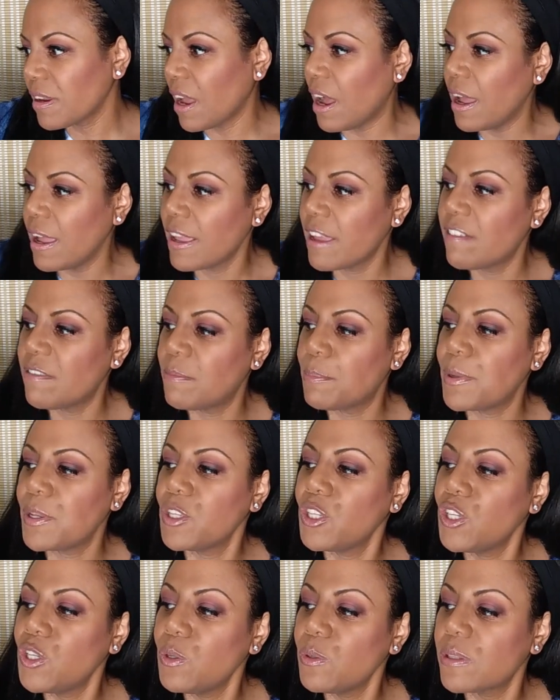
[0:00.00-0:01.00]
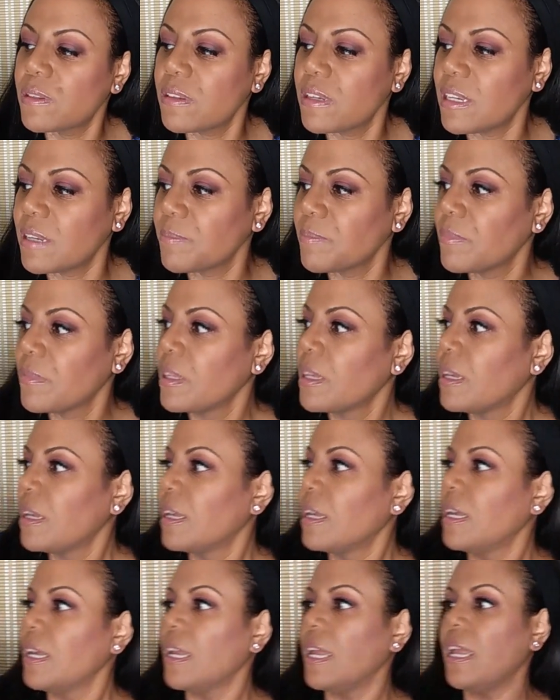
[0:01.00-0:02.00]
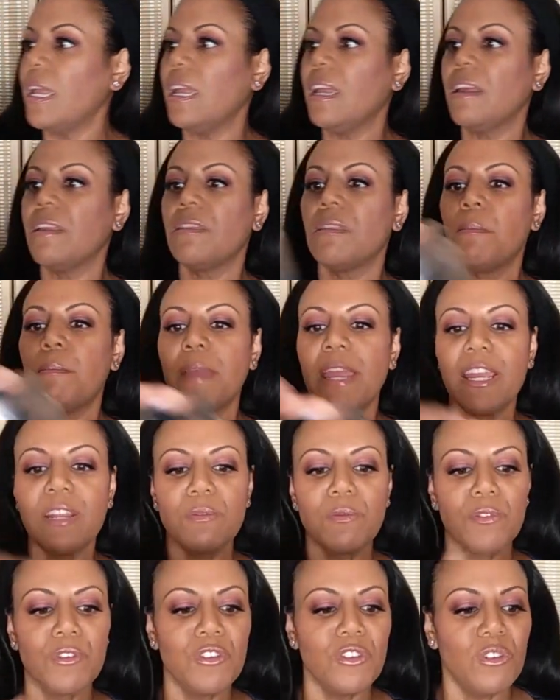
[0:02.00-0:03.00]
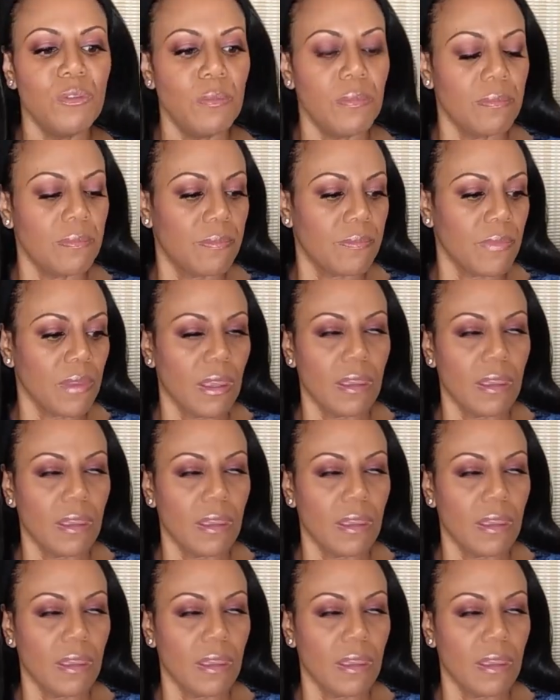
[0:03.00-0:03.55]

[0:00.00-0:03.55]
that I have been using in the main room